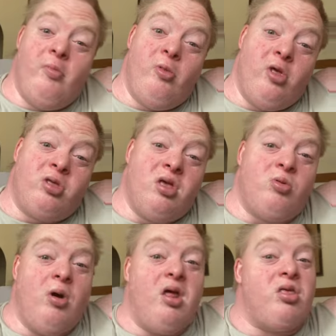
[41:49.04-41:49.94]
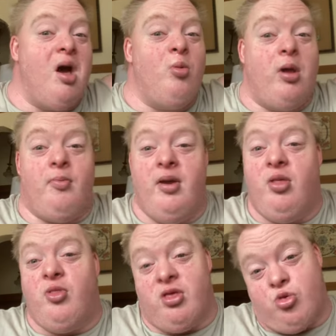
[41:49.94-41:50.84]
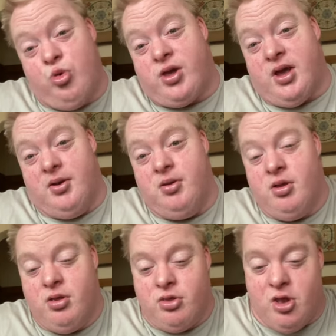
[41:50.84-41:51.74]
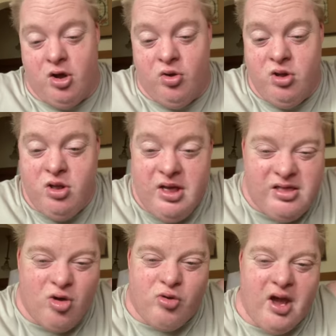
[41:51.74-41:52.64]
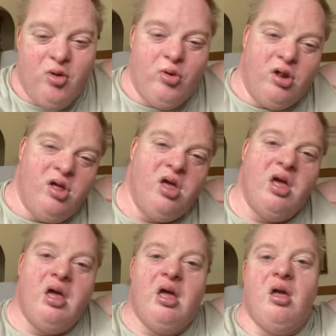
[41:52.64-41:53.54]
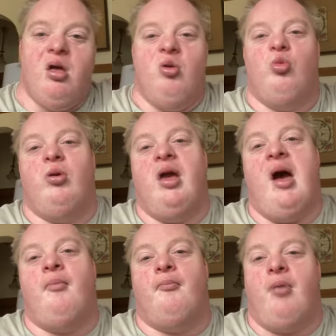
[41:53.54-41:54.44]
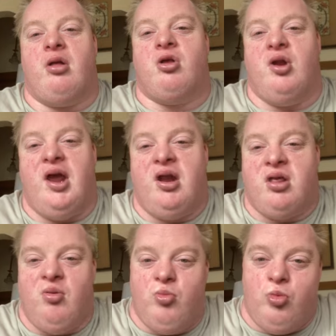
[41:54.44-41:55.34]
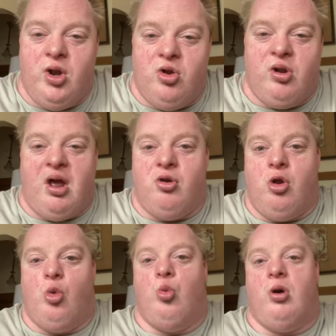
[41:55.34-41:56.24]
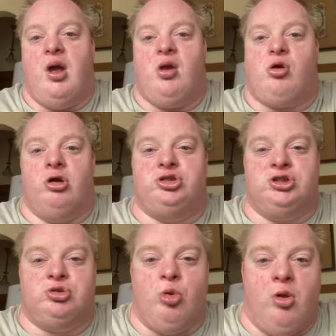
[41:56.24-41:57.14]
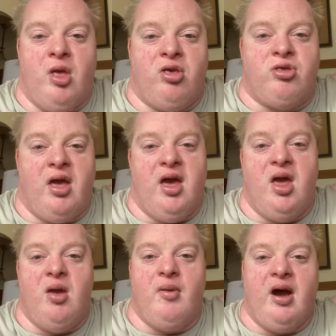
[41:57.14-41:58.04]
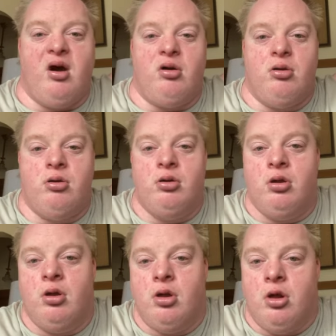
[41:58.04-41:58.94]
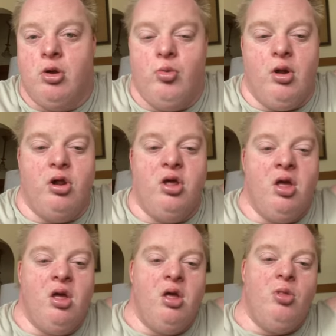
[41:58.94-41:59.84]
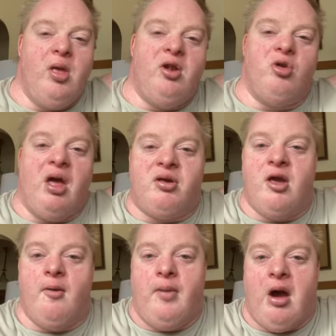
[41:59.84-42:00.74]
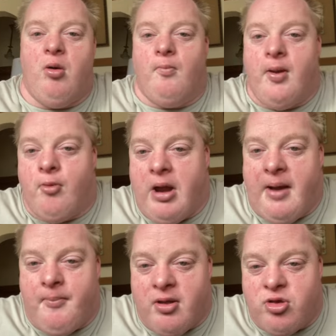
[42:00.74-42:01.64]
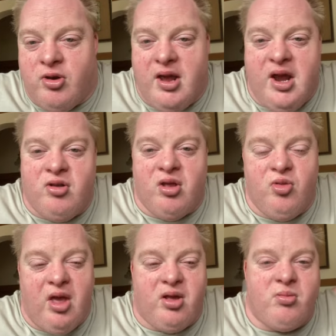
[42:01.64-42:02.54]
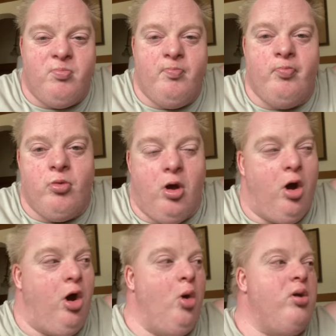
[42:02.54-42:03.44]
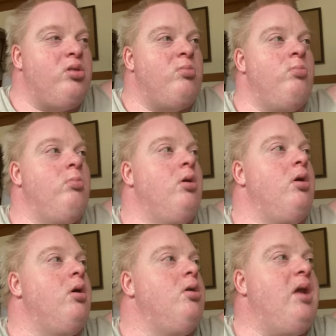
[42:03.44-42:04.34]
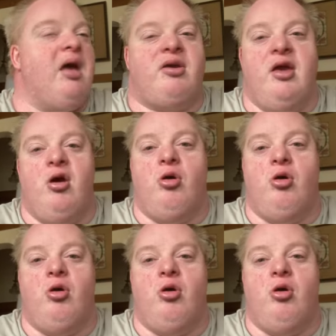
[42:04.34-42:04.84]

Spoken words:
this is what it's up with me this weekend. So it's okay, really. We have Boston 8, and we do not know what cultures what they say about, really. They do not care about people have Boston 8, and they always not care